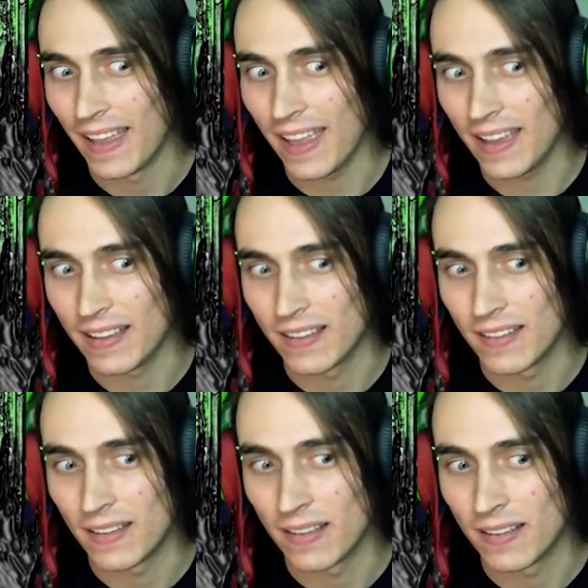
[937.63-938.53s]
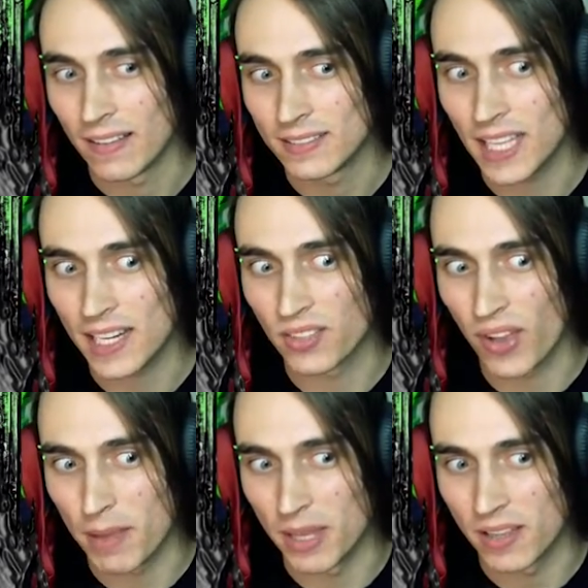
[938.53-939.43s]
Hey,
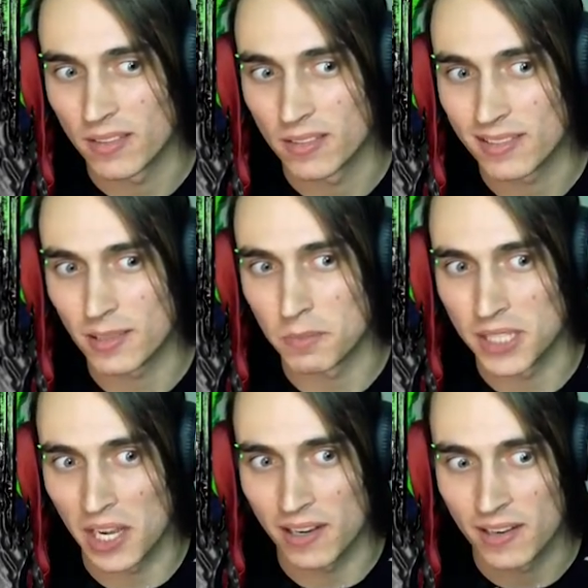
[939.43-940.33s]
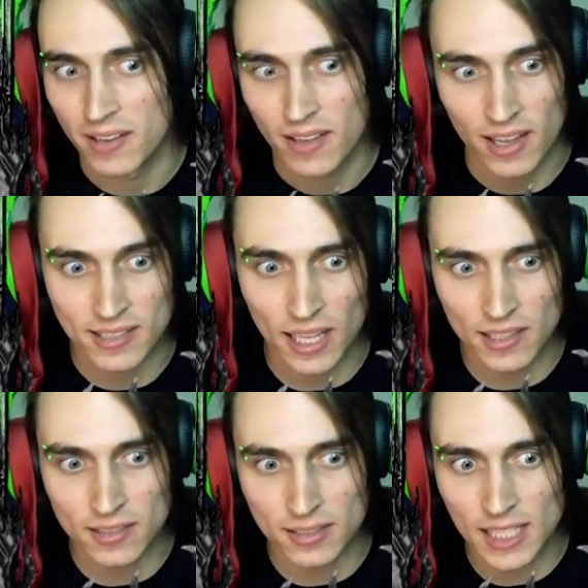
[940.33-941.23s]
satisfy me, stupido. I tell
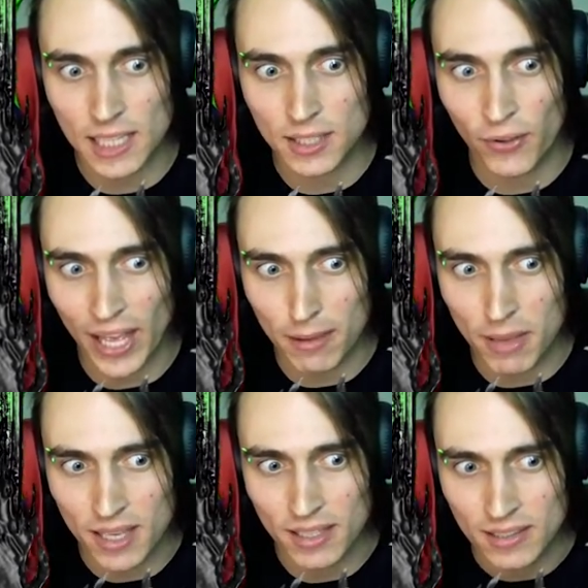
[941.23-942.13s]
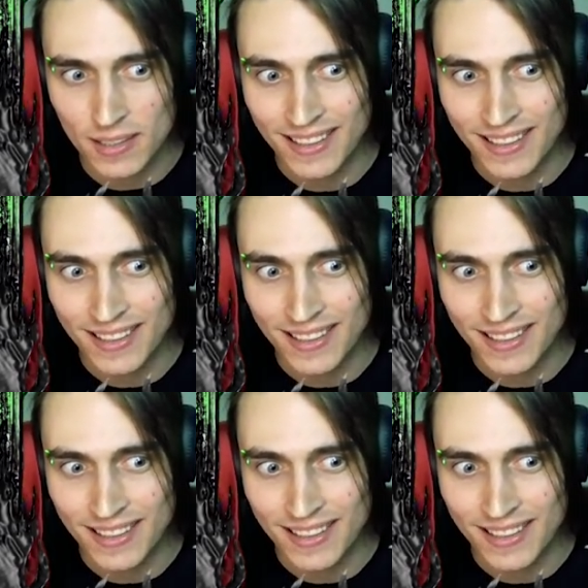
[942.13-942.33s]
you to satisfy me.